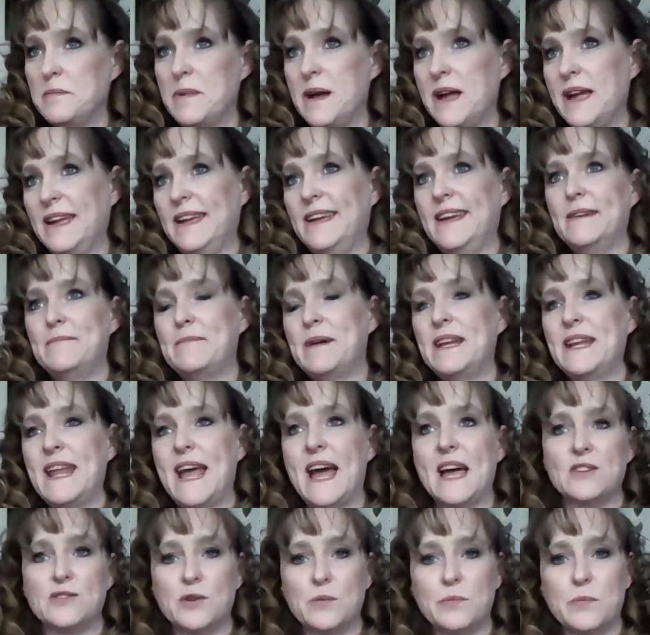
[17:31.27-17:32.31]
my, my
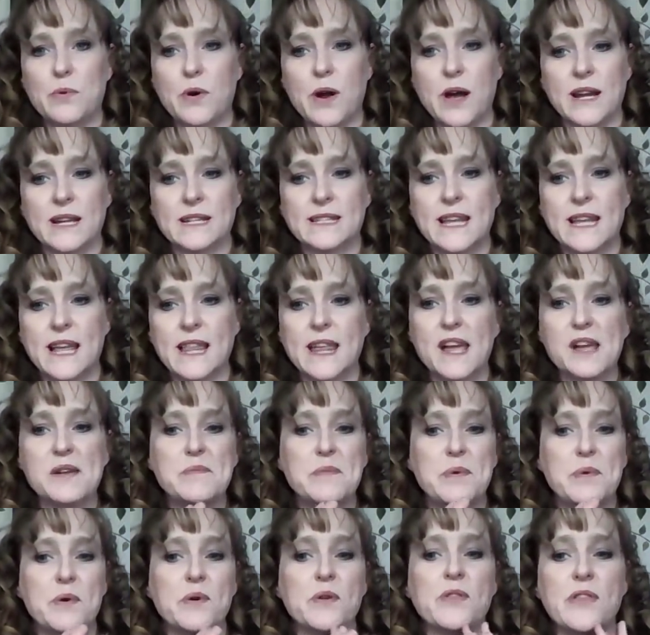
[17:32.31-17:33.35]
natural products. I
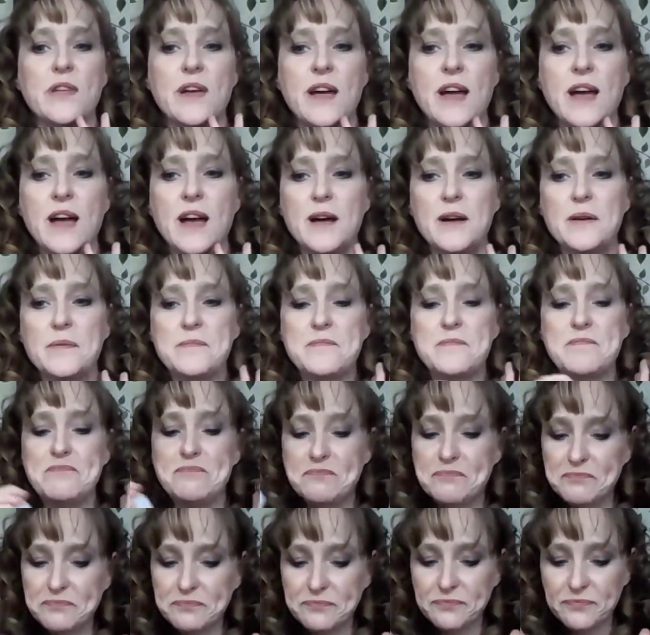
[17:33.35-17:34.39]
like both. Um,
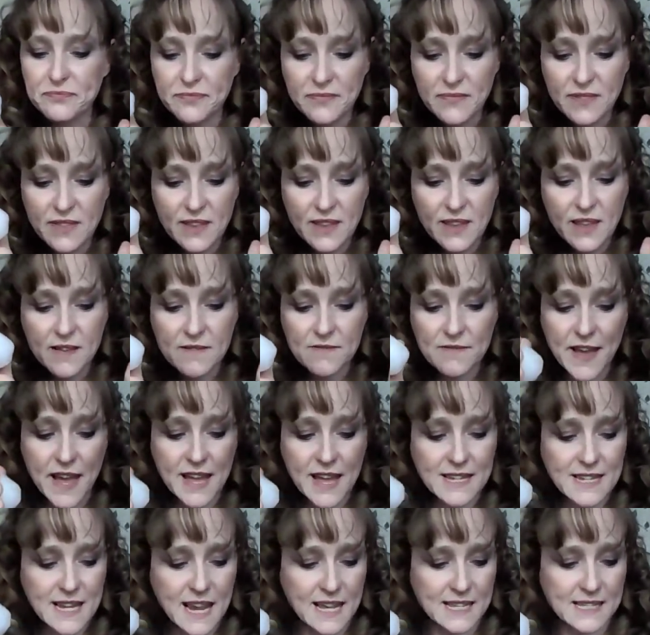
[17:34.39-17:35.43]

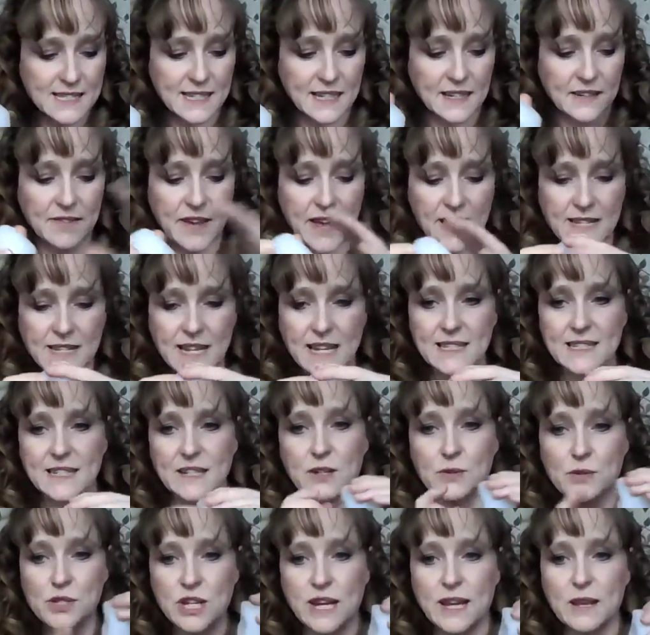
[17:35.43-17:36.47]
fantastic,
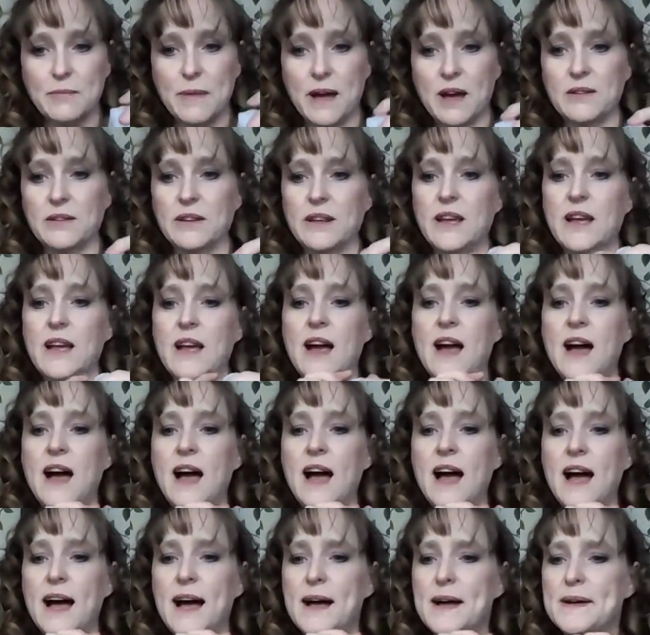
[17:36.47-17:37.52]
fantastic. Go check him out.
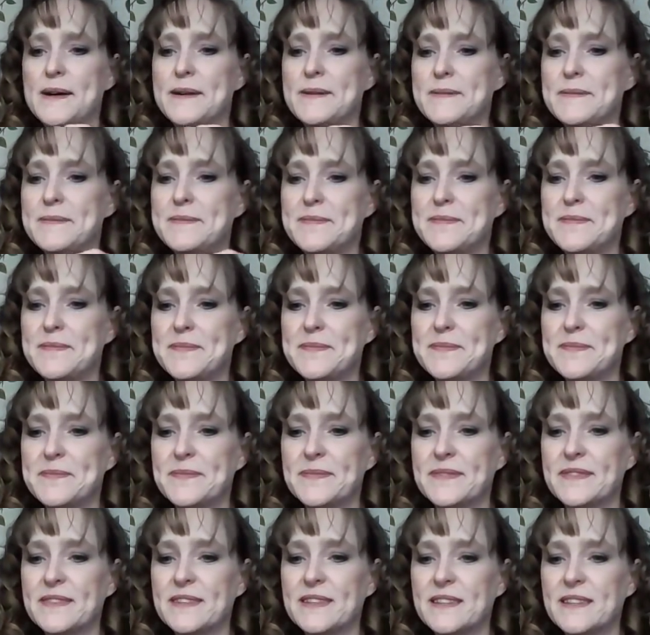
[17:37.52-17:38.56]
Um,
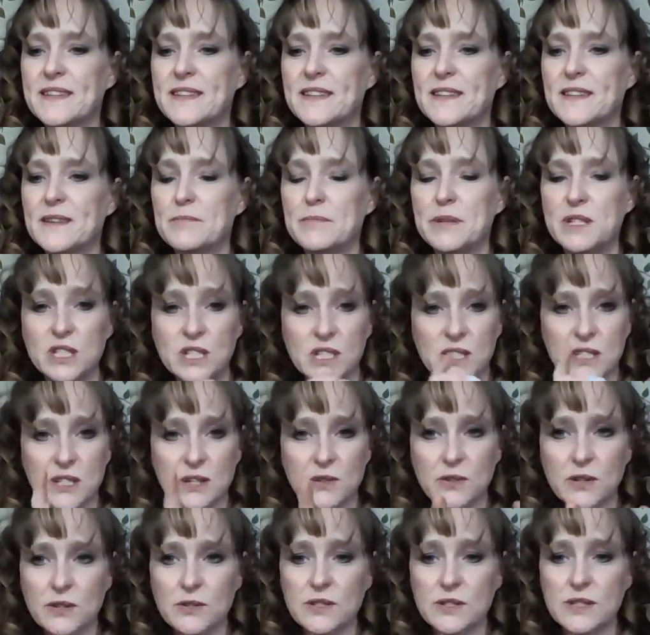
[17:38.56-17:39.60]
But just
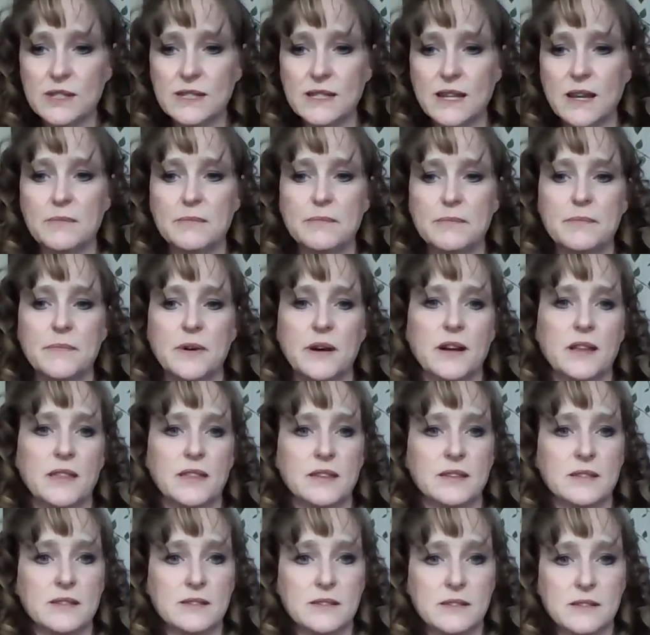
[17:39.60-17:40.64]
don't use sub
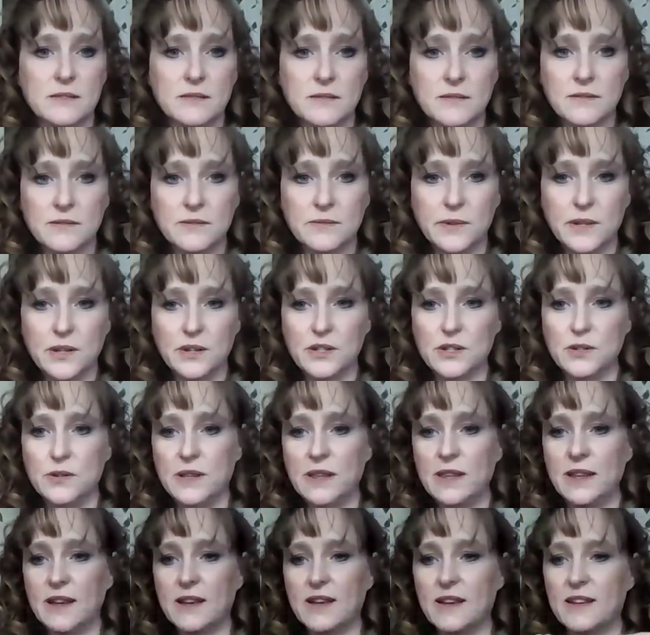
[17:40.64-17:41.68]
on this
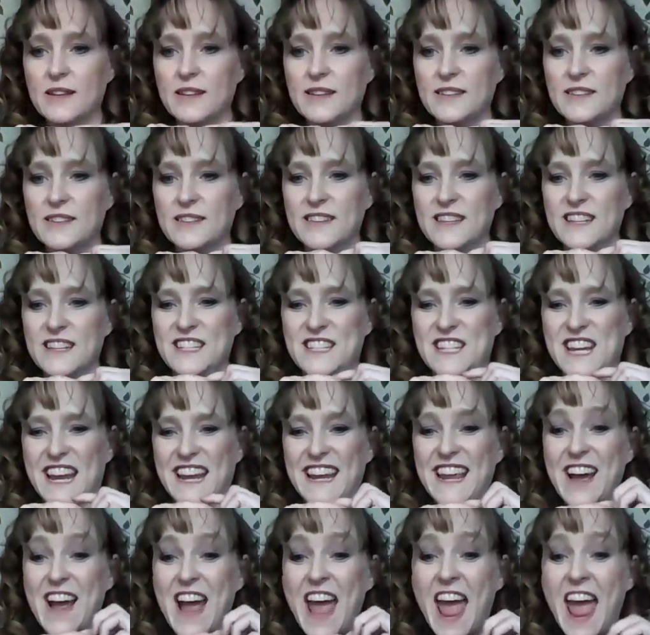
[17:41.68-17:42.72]
when you're doing the,
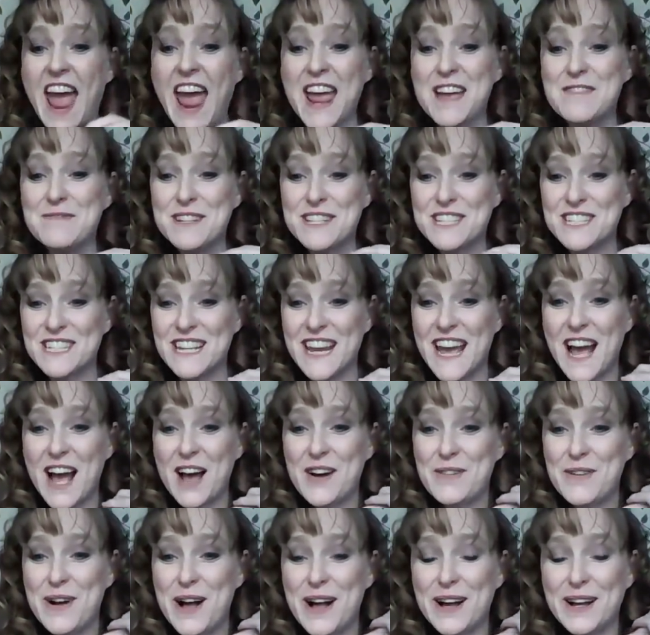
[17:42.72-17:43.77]
the check it. Hey,
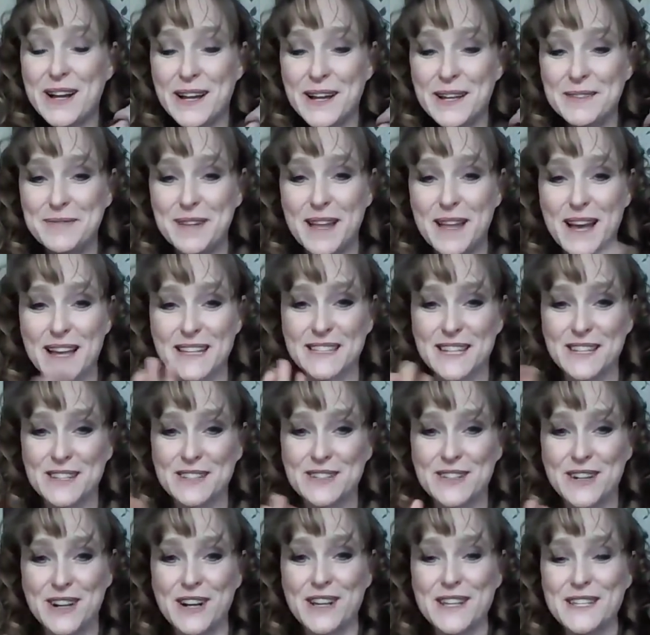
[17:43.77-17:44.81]
Michelle, welcome.
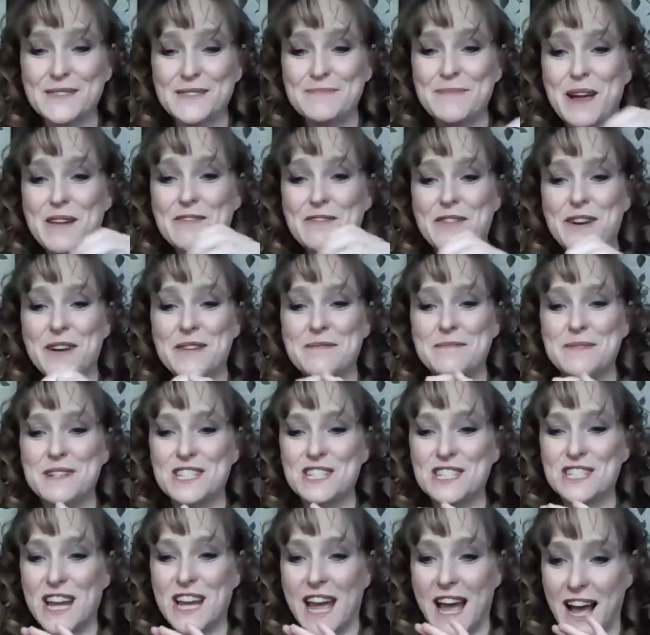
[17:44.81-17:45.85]
Lost Control is my
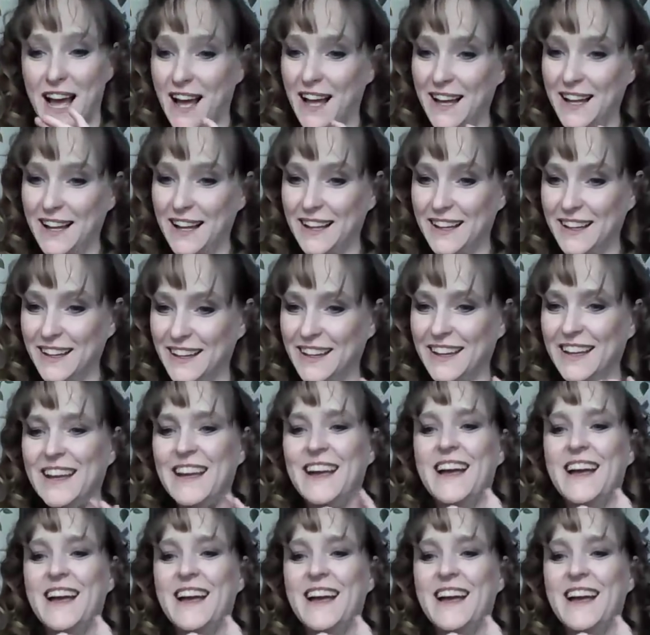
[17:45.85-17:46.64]
friend Michelle.